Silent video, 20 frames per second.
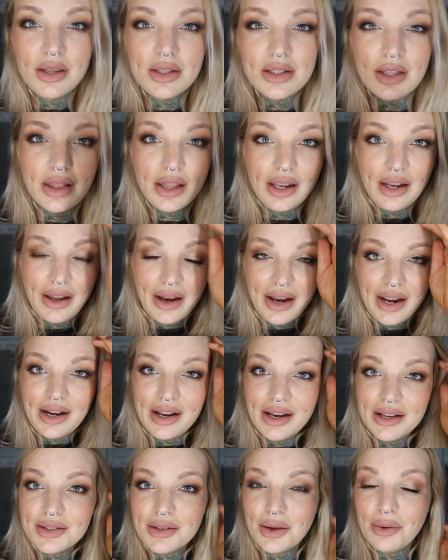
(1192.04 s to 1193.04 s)
So the light
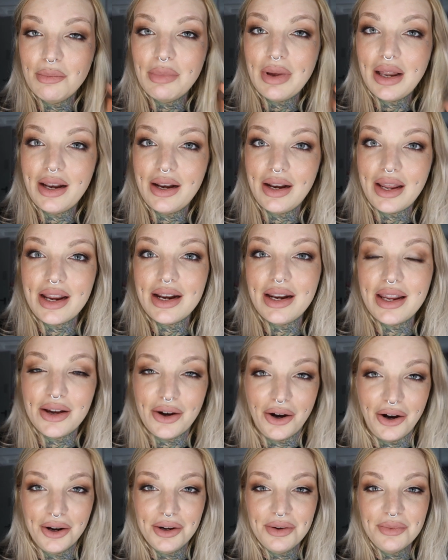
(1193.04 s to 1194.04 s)
has completely
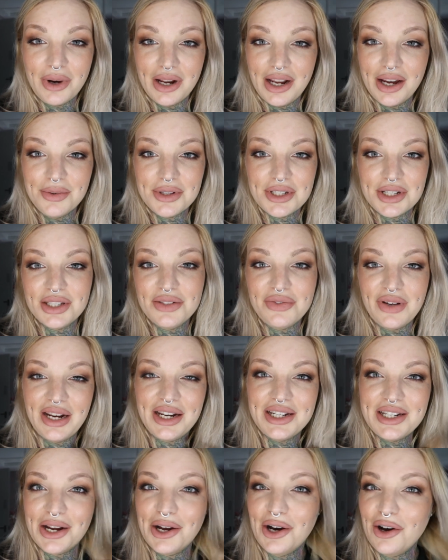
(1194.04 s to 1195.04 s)
gone while I was just
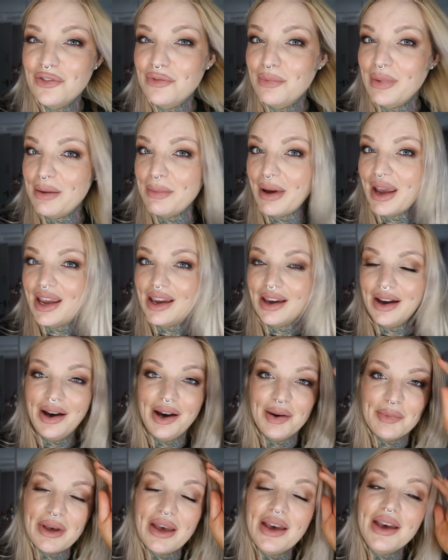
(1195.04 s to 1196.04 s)
finishing off my
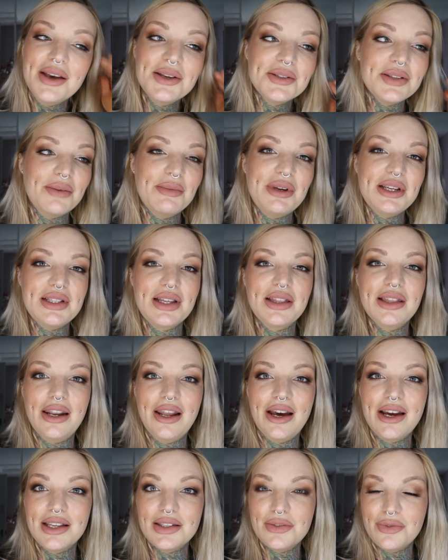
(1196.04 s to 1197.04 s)
makeup. So I'm using the
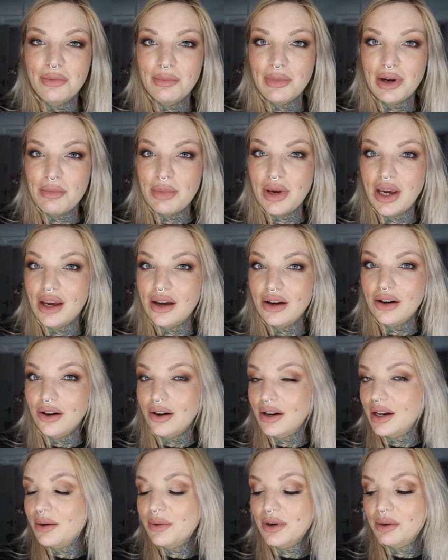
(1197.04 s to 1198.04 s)
lights from my big
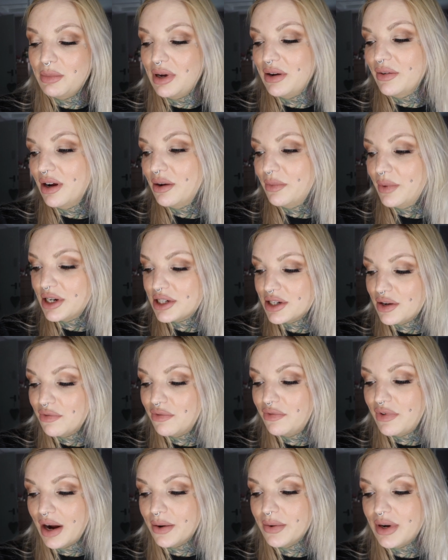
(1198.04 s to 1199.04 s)
Hollywood mirror, which are
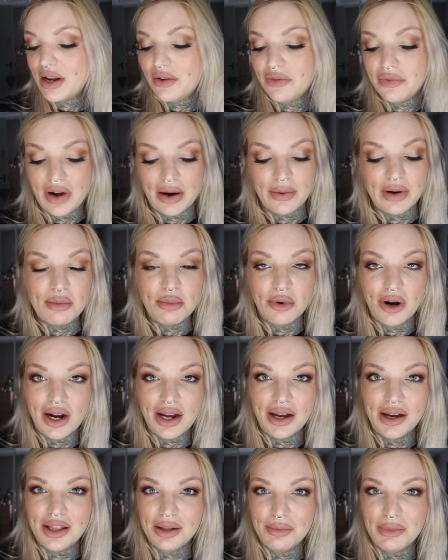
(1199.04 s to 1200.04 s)
very
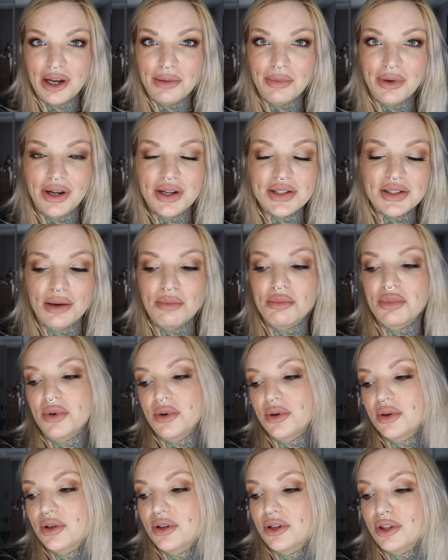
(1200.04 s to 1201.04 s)
bright at the moment because I
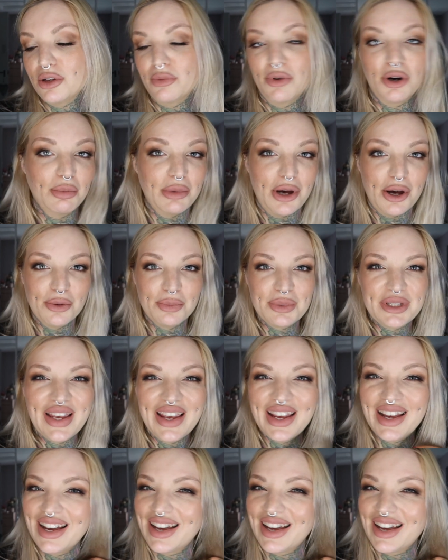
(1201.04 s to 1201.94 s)
bought the wrong bulbs.